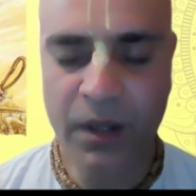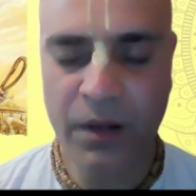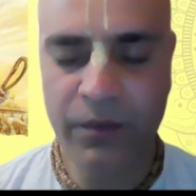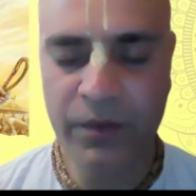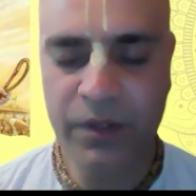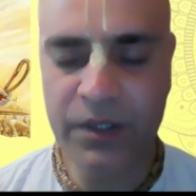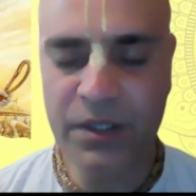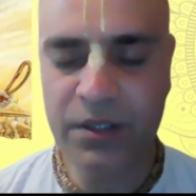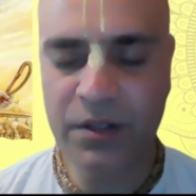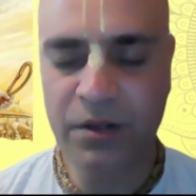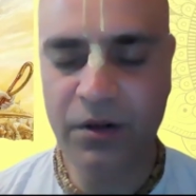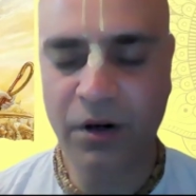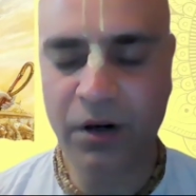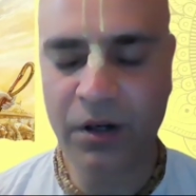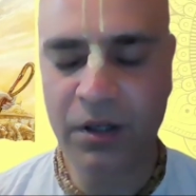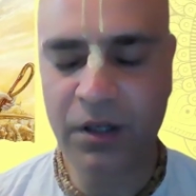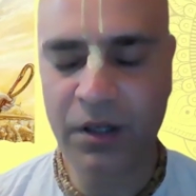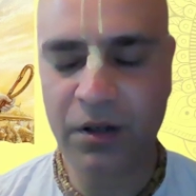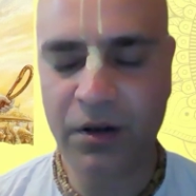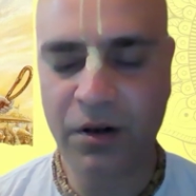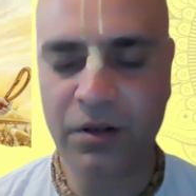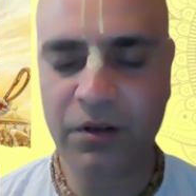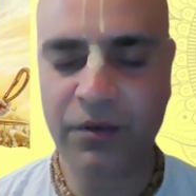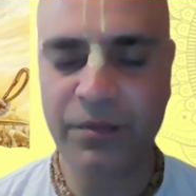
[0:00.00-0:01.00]
which got
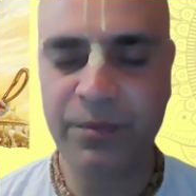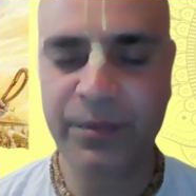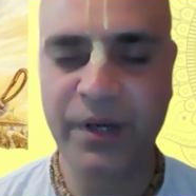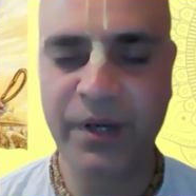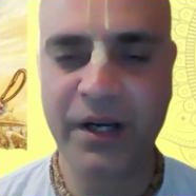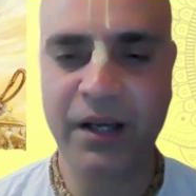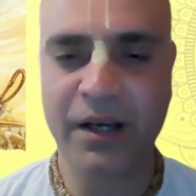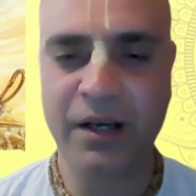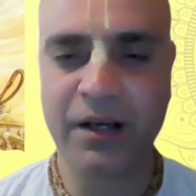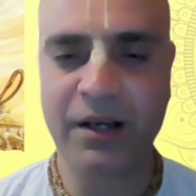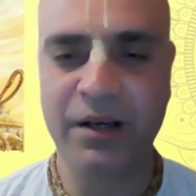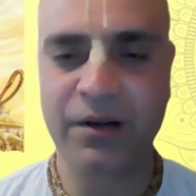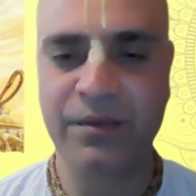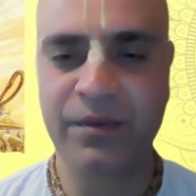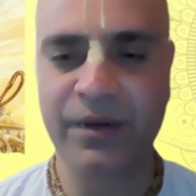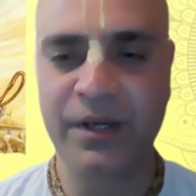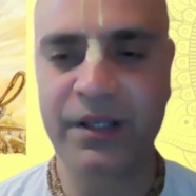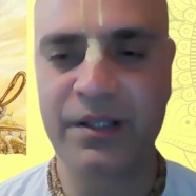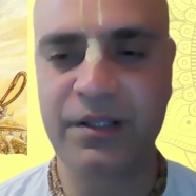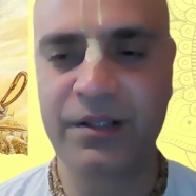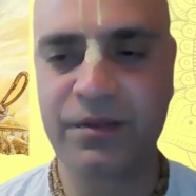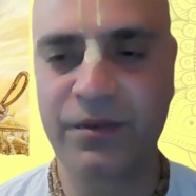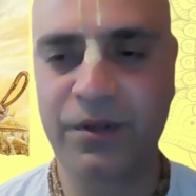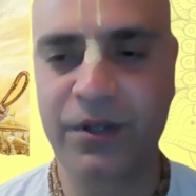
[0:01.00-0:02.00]
a lot of media
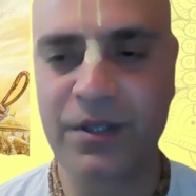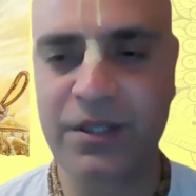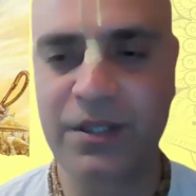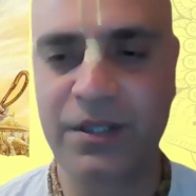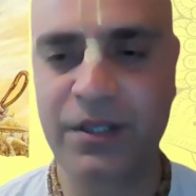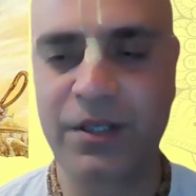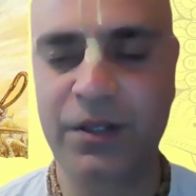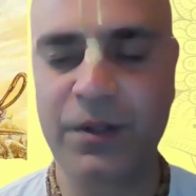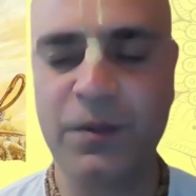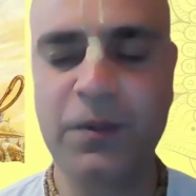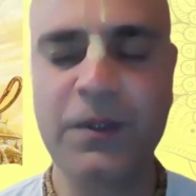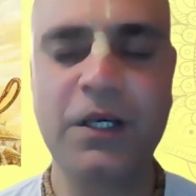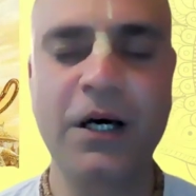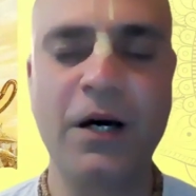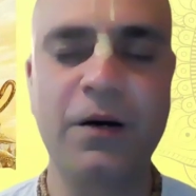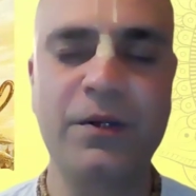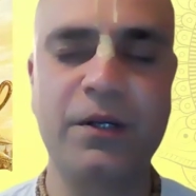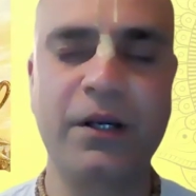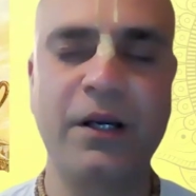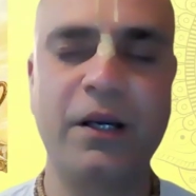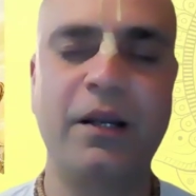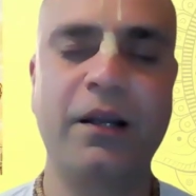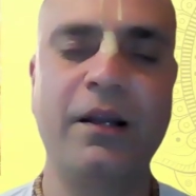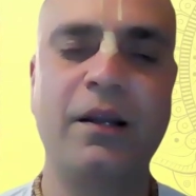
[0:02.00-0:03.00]
coverage was in
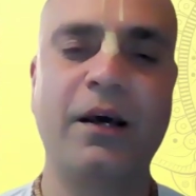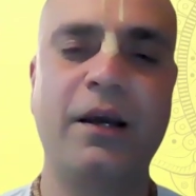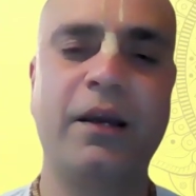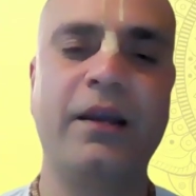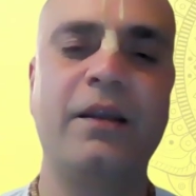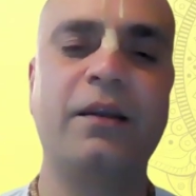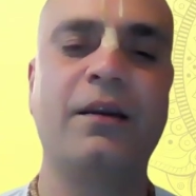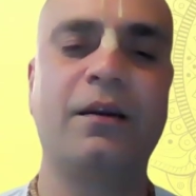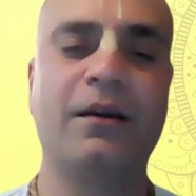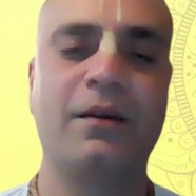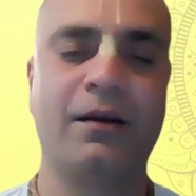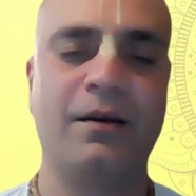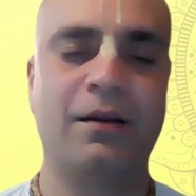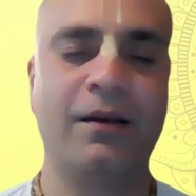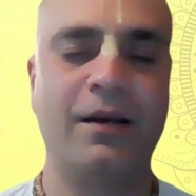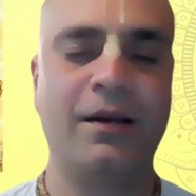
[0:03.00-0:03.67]
2009.